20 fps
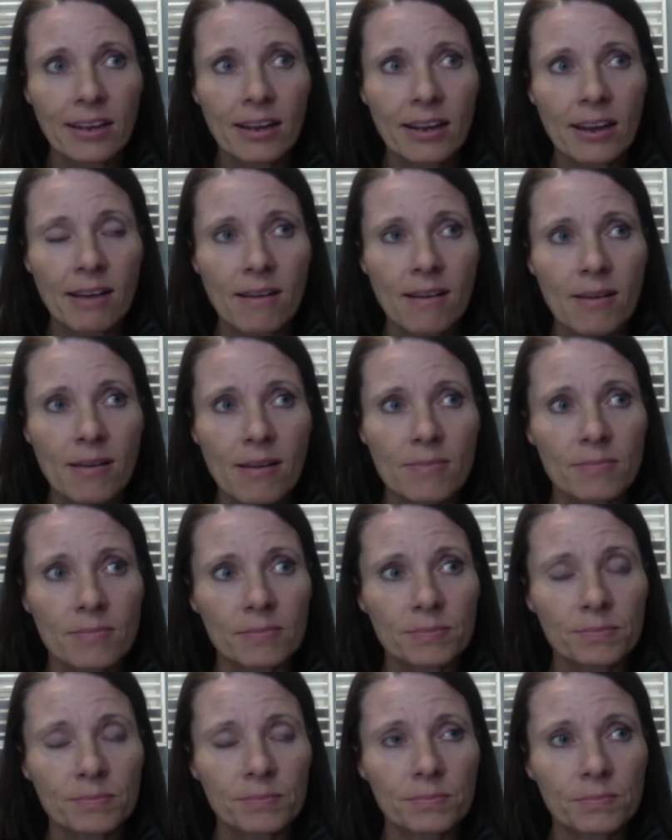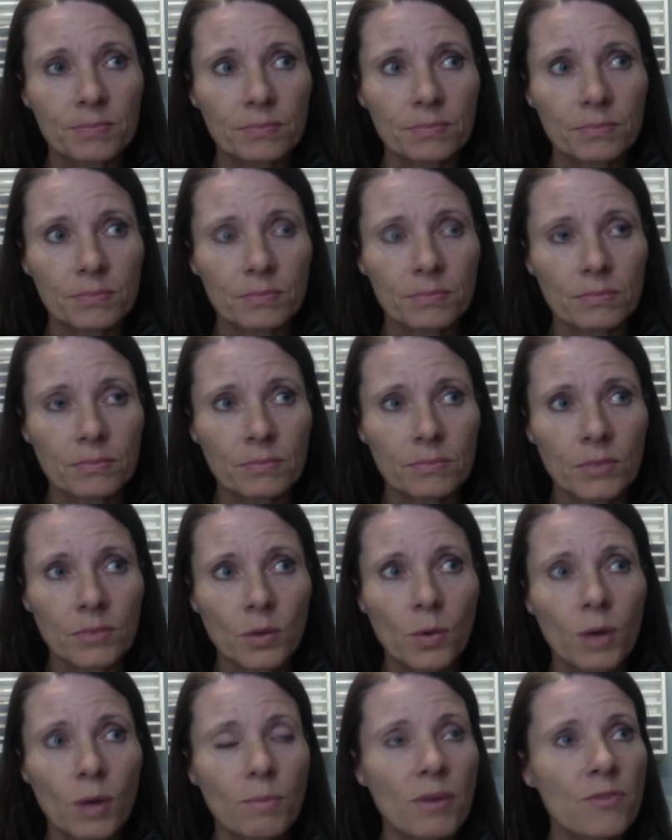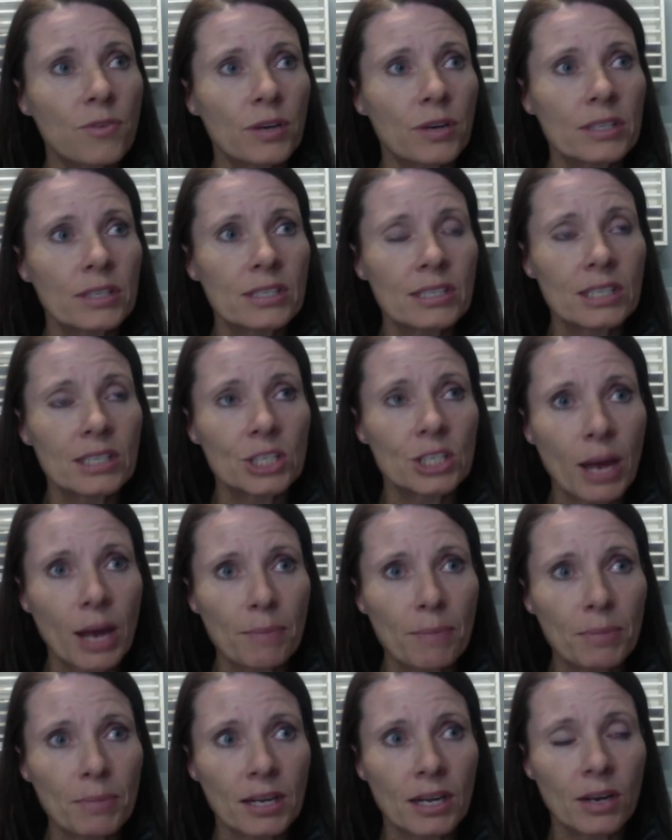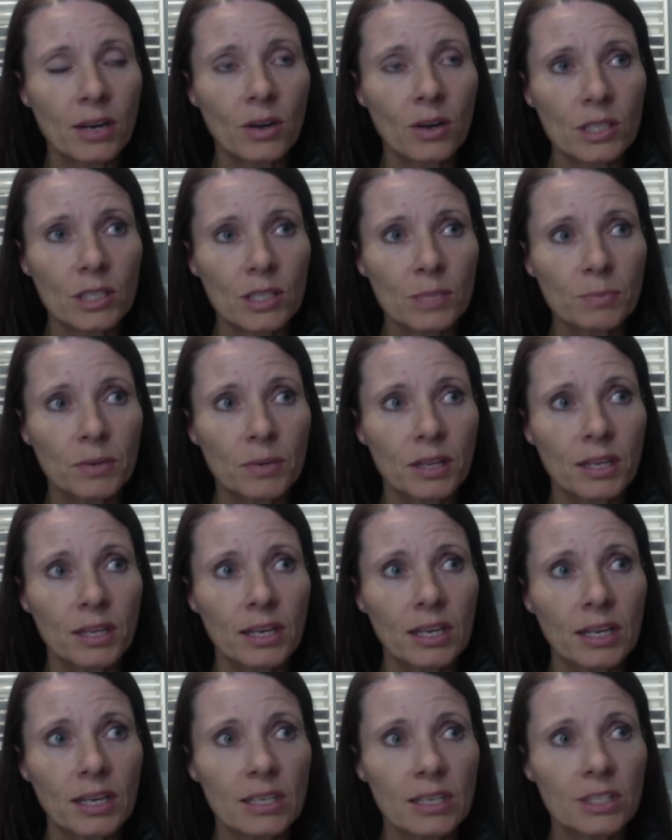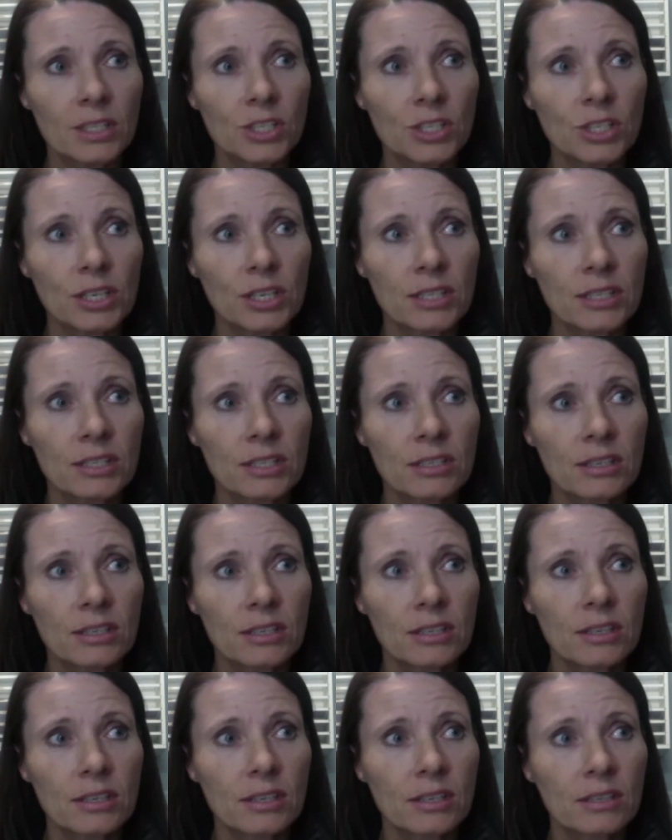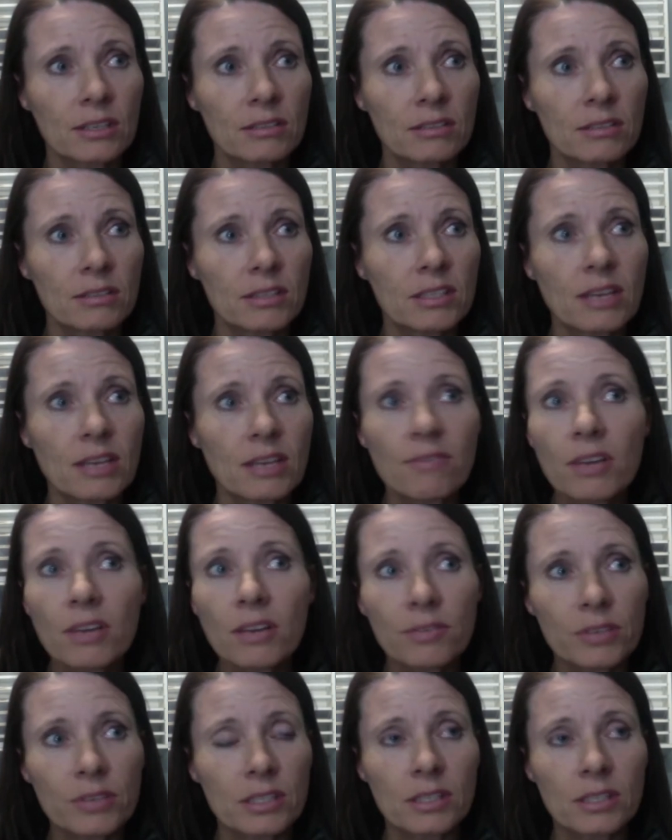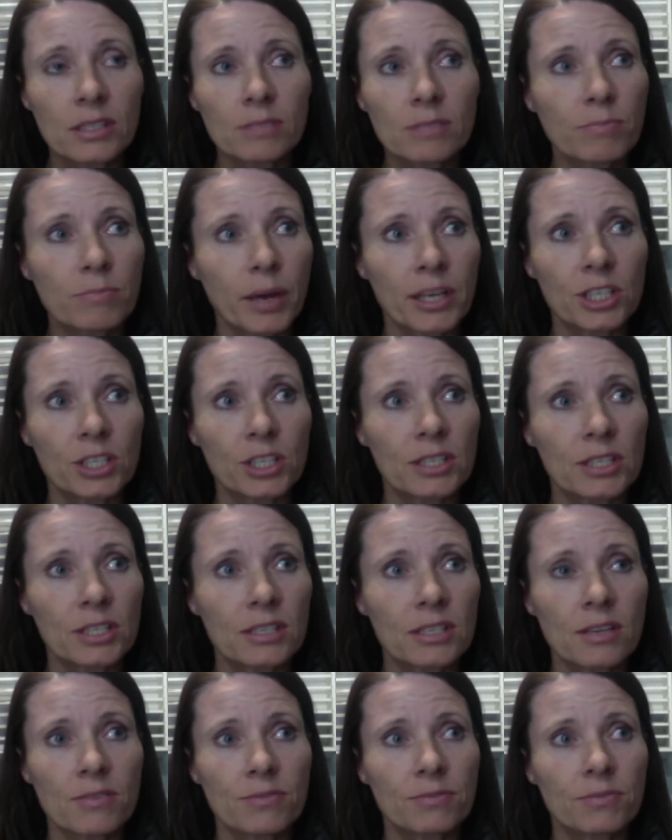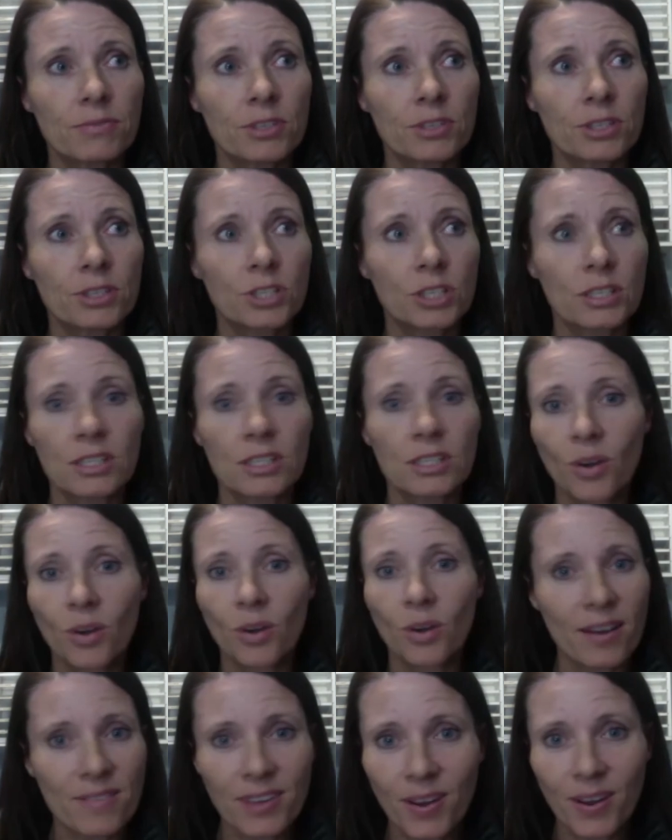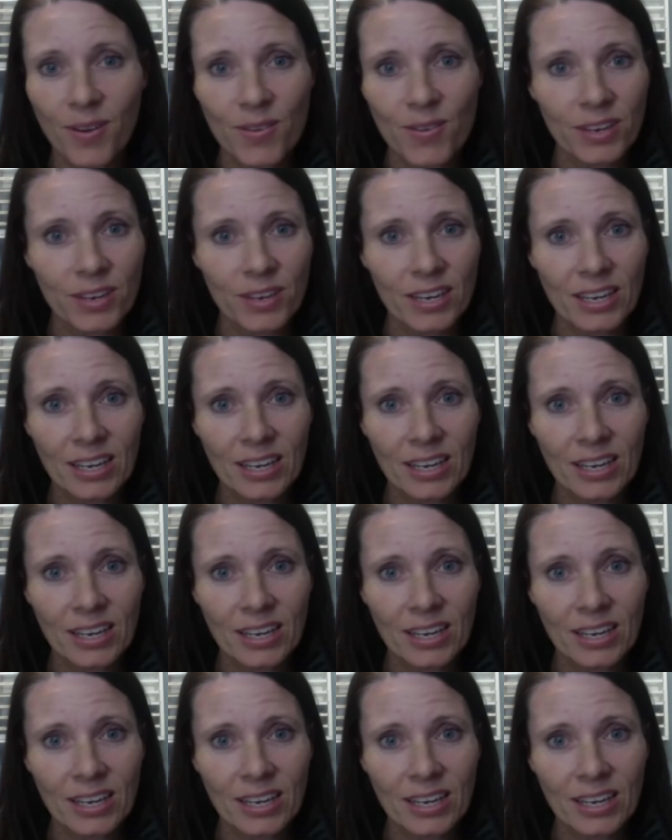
One of my friends is a chaplain in a hospital, and he's just 7 of his patients have just died of COVID.